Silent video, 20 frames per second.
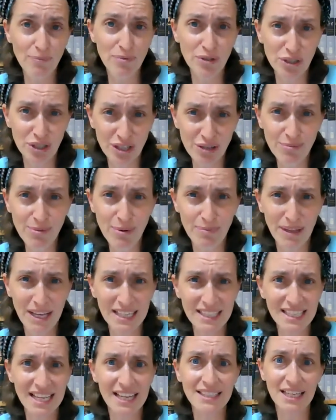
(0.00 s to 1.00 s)
Presumably,
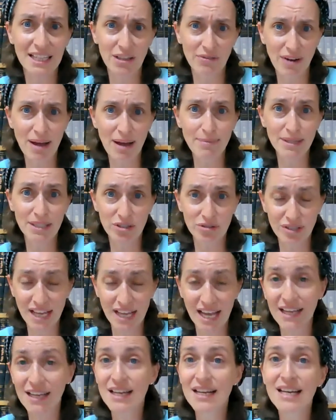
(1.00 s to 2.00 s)
it sounds like the rabbis are
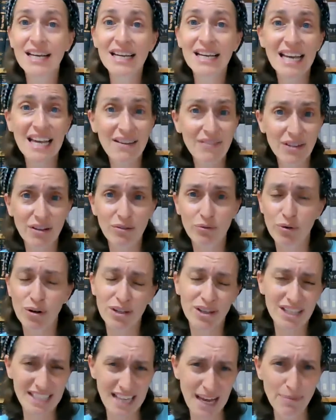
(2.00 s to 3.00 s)
saying even or
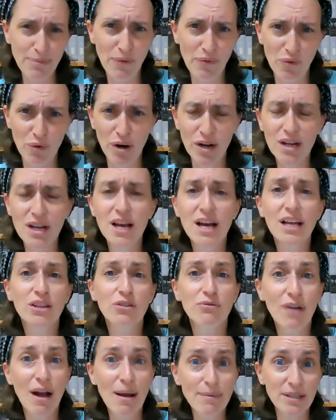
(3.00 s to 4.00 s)
the day before.
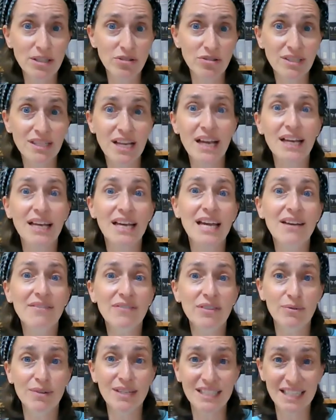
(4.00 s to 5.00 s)
The rabbis are saying,
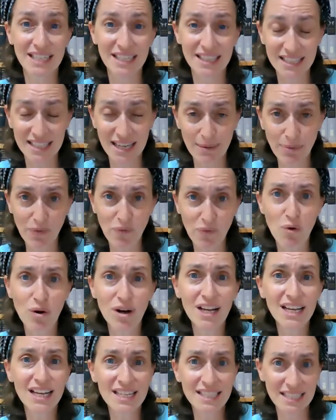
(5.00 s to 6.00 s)
even though he did it the day
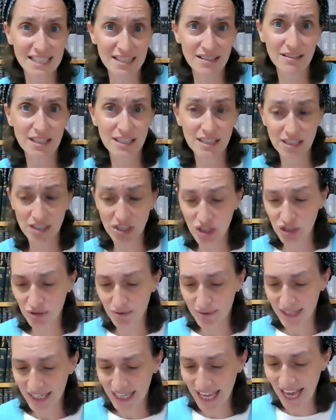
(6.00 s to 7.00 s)
before, he still needs to
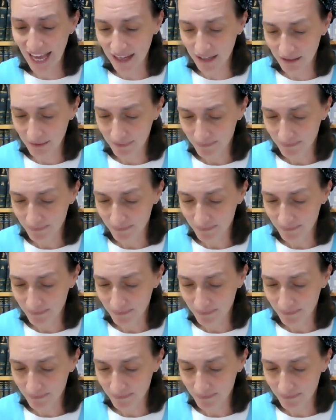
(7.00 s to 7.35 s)
do it again.